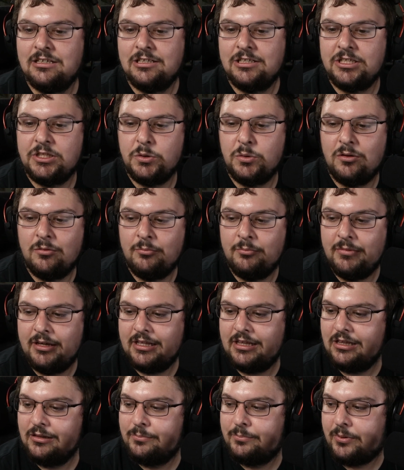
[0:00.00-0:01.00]
Do a
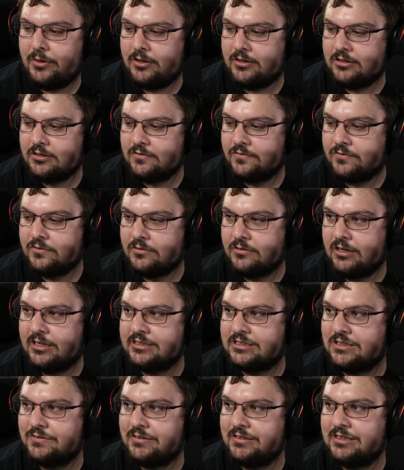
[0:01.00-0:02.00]
metal part for the rest
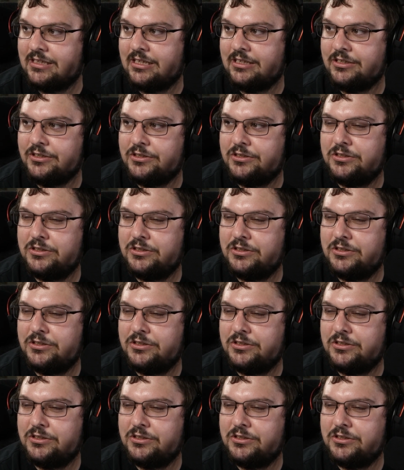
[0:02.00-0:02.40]
of it and then